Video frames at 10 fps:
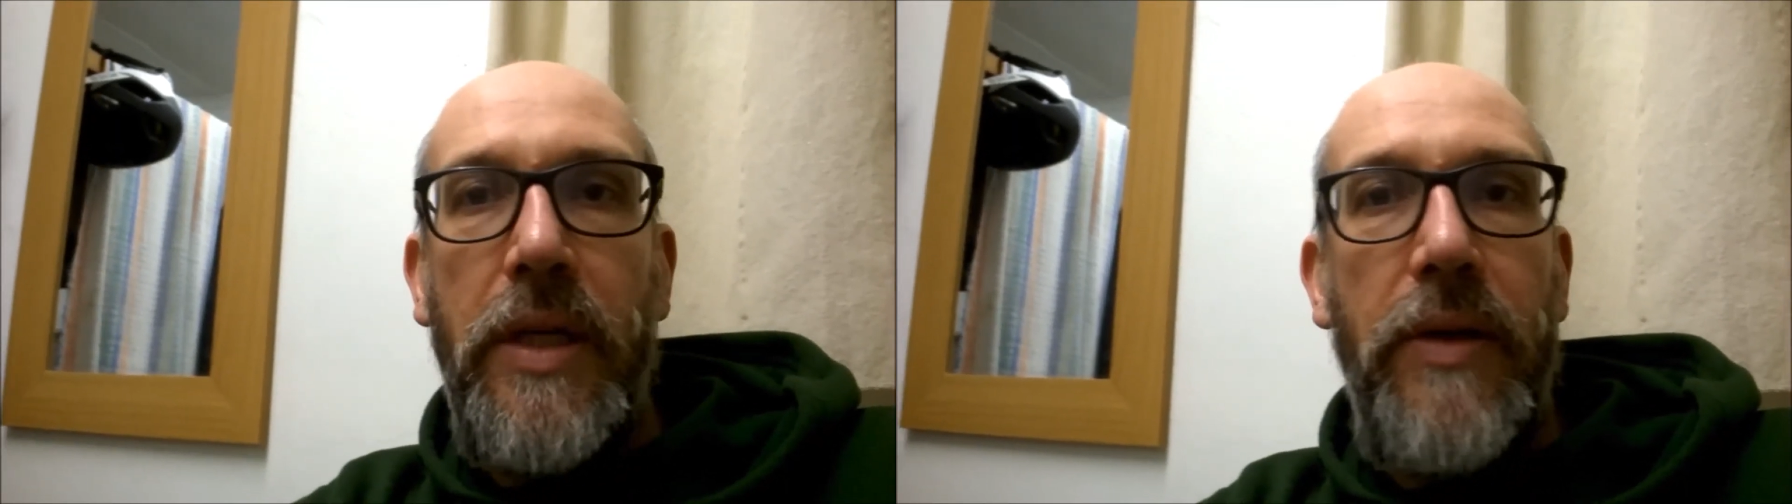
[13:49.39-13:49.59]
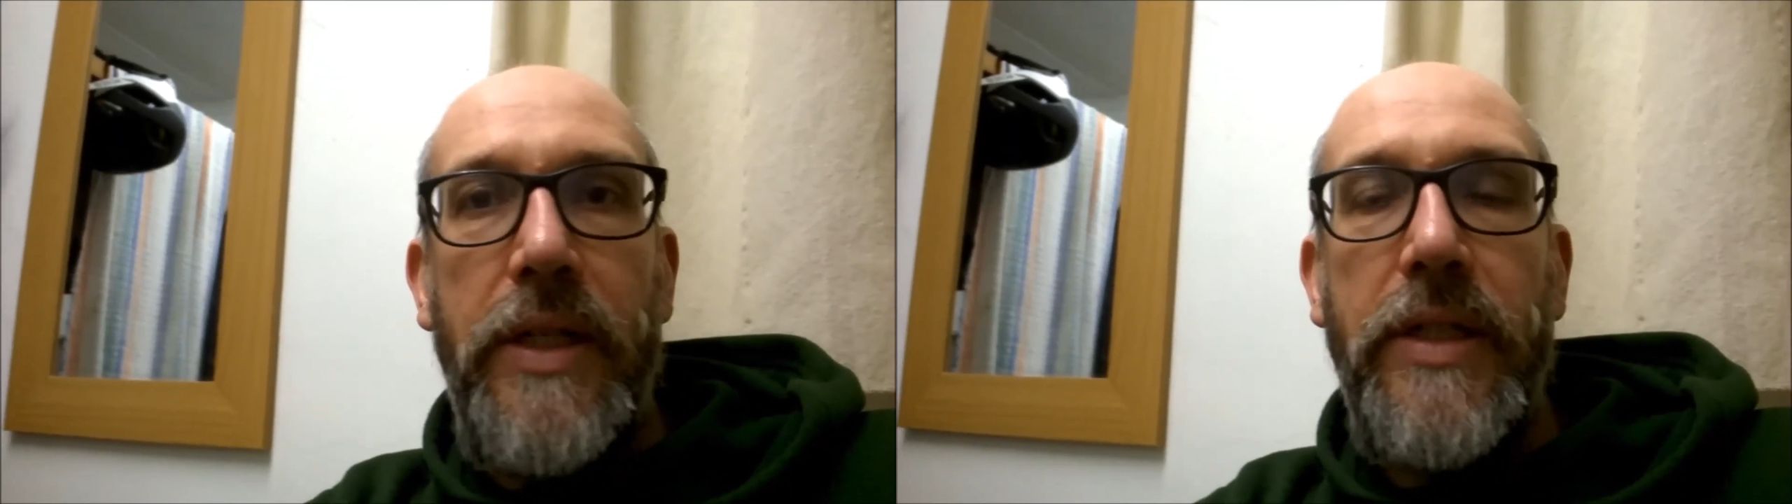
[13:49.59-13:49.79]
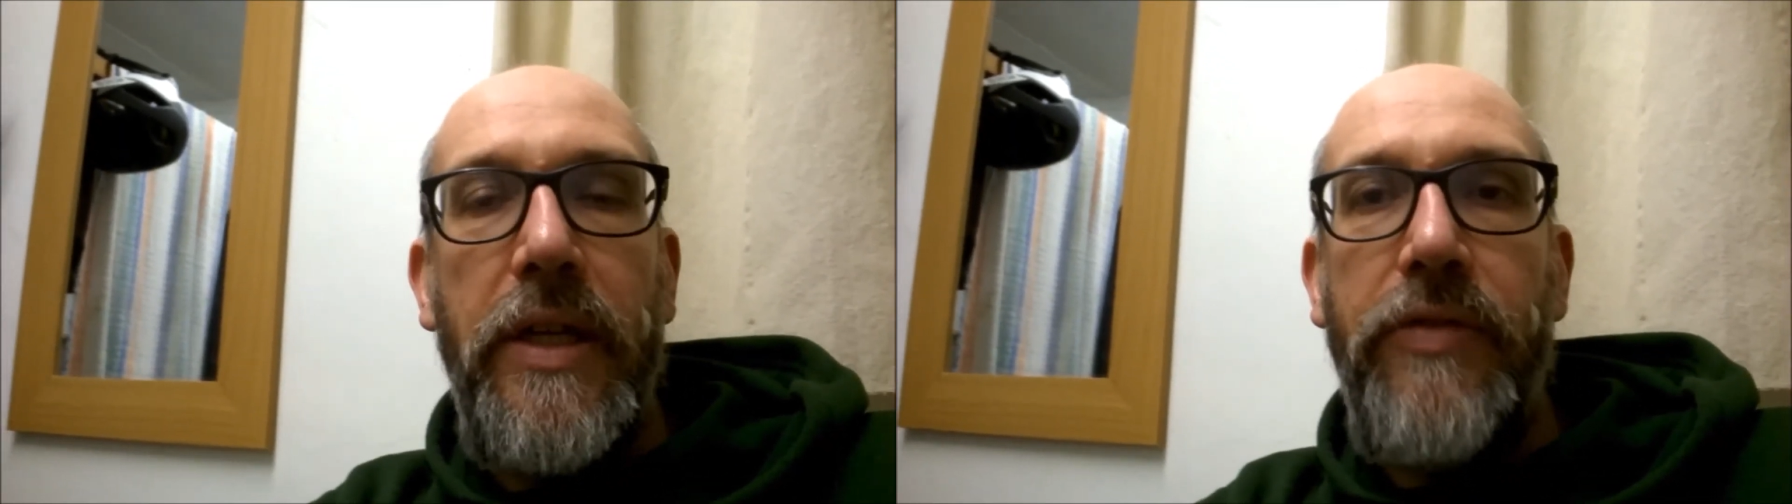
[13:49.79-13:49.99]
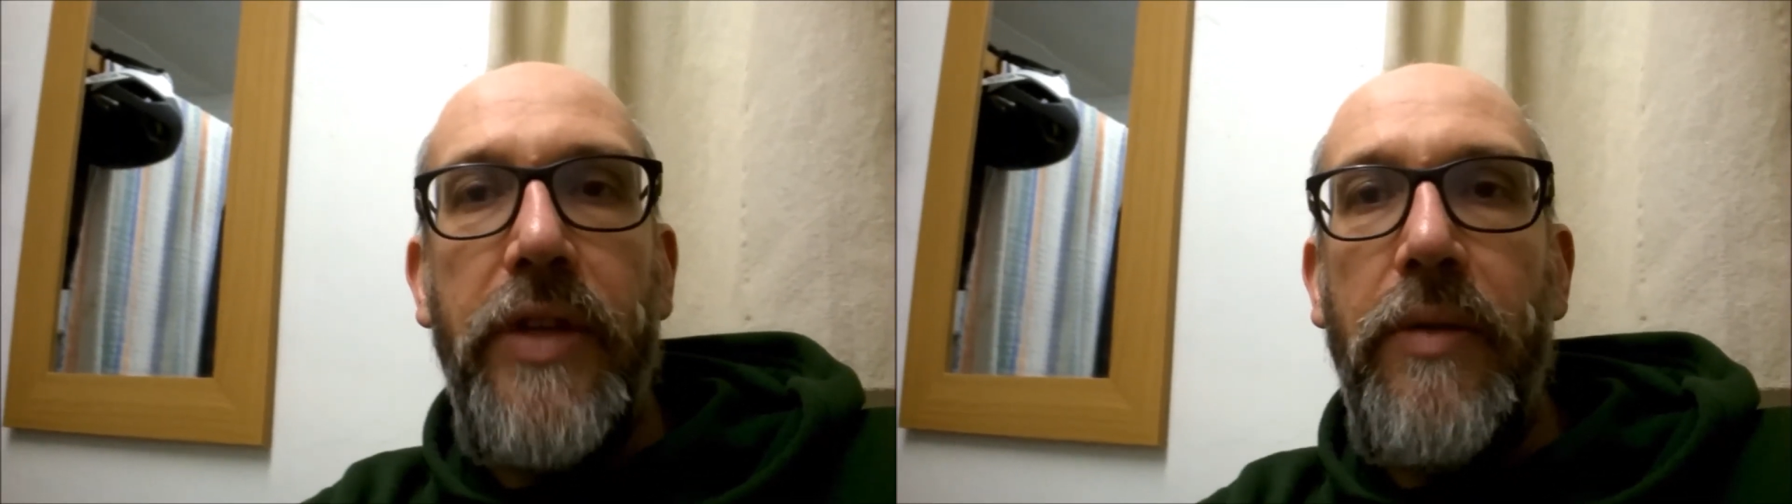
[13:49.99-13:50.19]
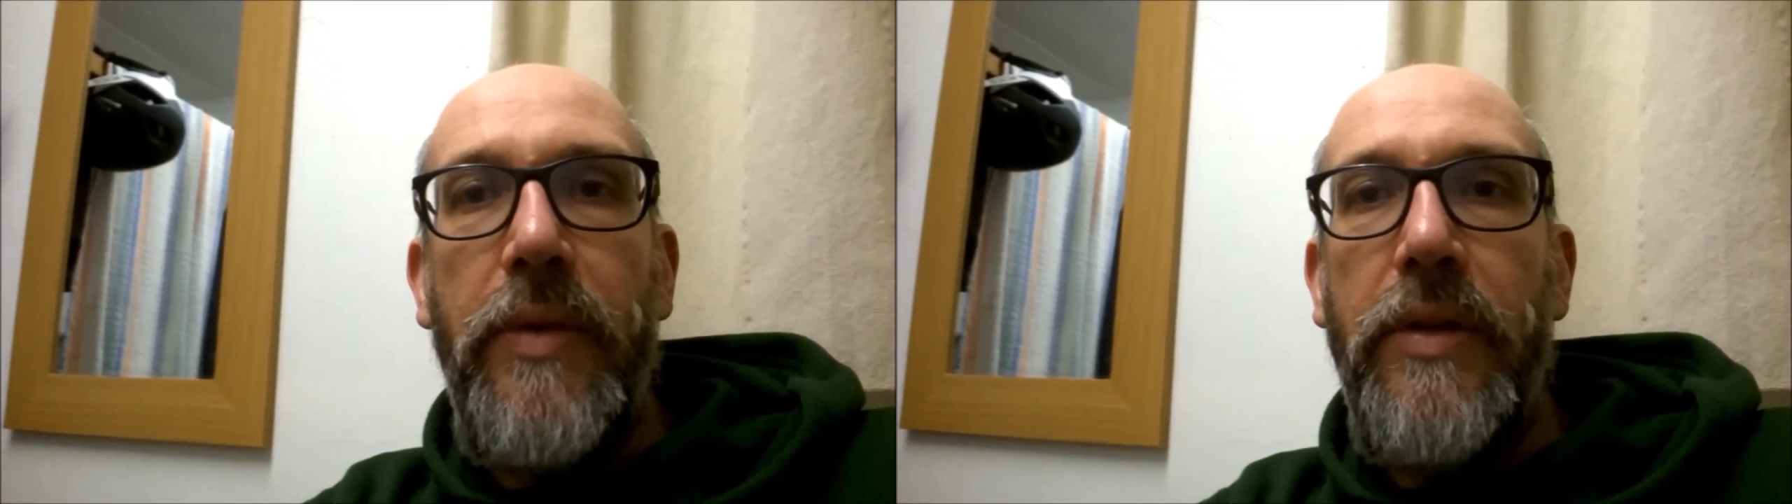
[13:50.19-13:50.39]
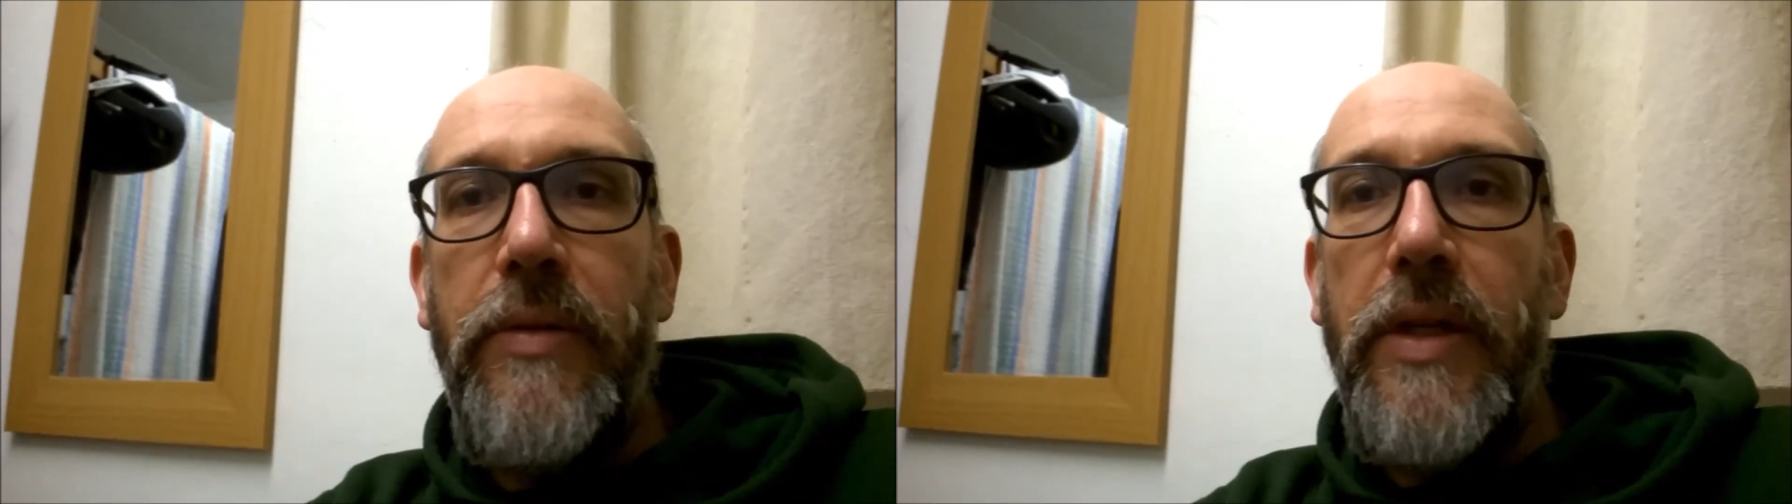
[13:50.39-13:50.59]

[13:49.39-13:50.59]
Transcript: totally stuffed up with all